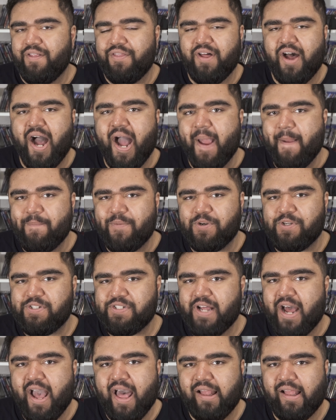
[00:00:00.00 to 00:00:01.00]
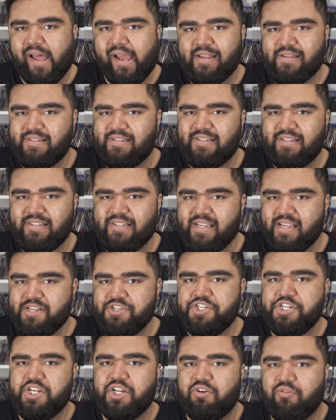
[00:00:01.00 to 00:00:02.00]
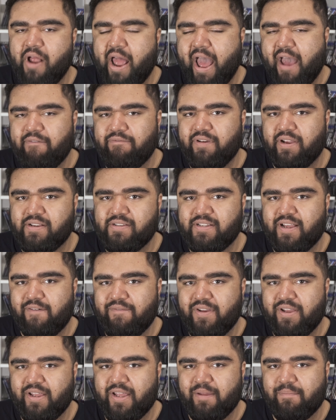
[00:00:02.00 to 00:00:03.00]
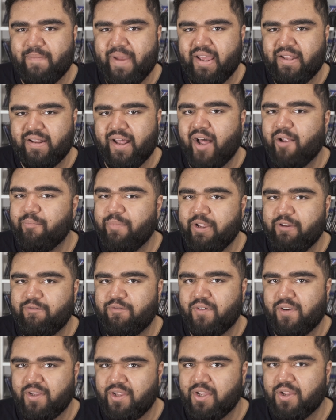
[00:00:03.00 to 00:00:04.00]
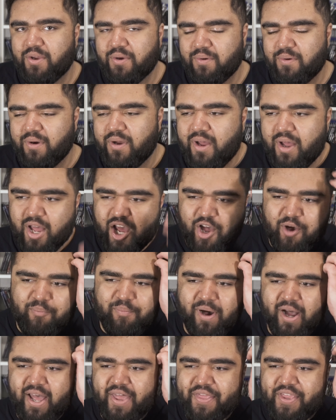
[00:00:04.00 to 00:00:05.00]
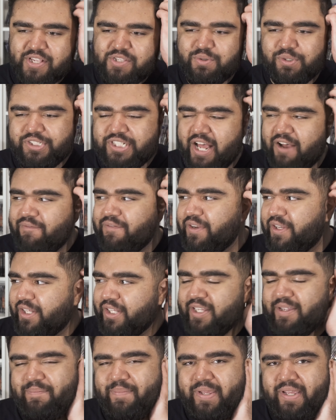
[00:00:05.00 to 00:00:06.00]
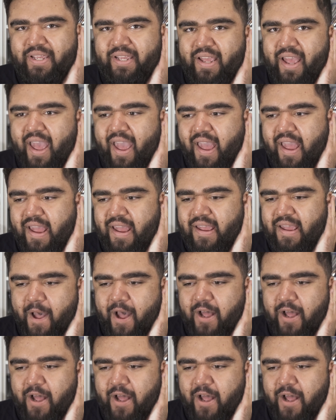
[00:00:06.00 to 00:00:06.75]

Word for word: the hyper stylized CG graphics of it, it may not be for you, but this will definitely be a,